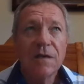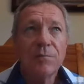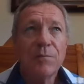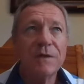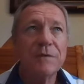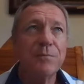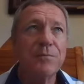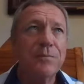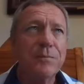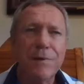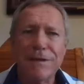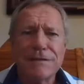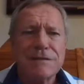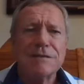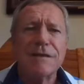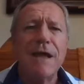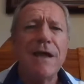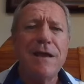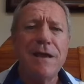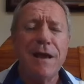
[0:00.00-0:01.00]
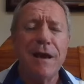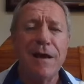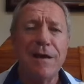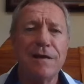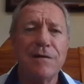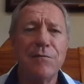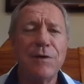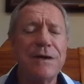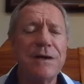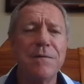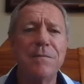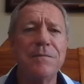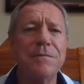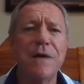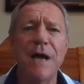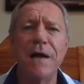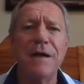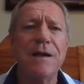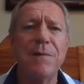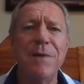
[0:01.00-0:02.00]
But stay here. What
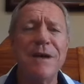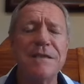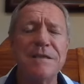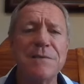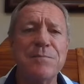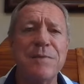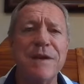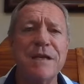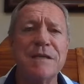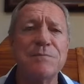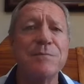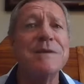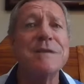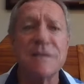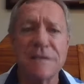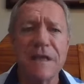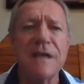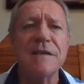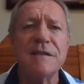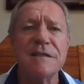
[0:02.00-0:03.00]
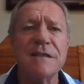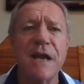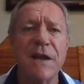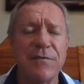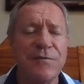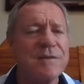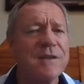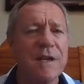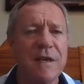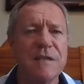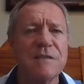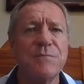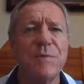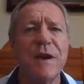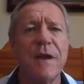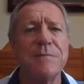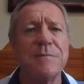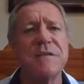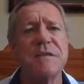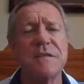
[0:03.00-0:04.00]
an amazing place. But stay safe. That is
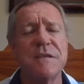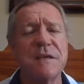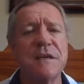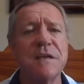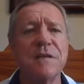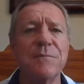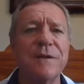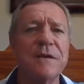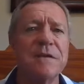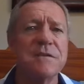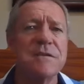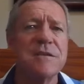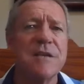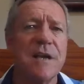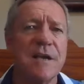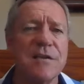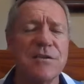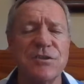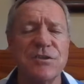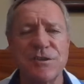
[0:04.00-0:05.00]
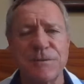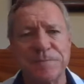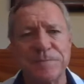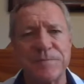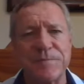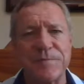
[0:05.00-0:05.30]
perhaps the single biggest challenge.